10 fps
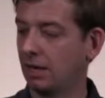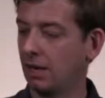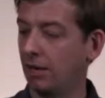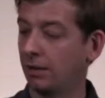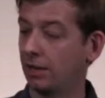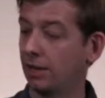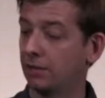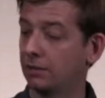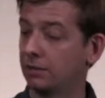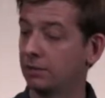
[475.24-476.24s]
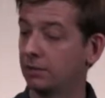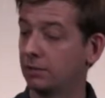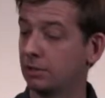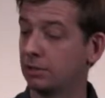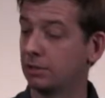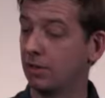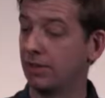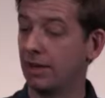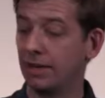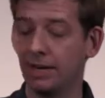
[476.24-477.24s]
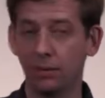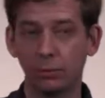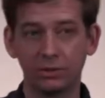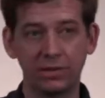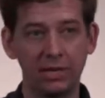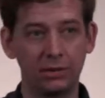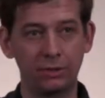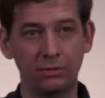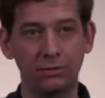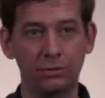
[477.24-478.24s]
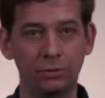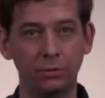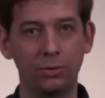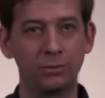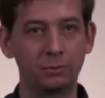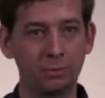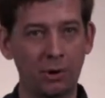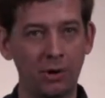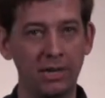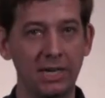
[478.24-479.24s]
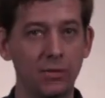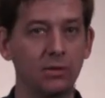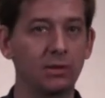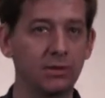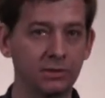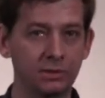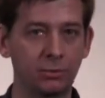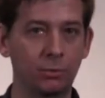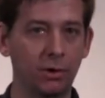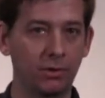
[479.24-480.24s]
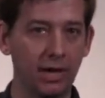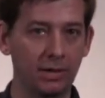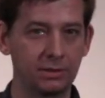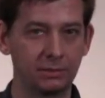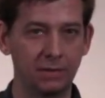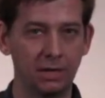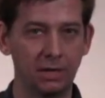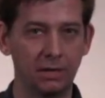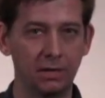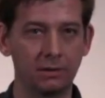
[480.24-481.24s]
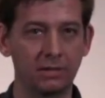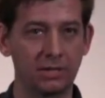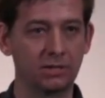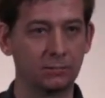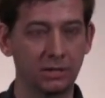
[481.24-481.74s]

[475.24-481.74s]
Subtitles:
And then you click on that, and it will take you to the part in the list where that section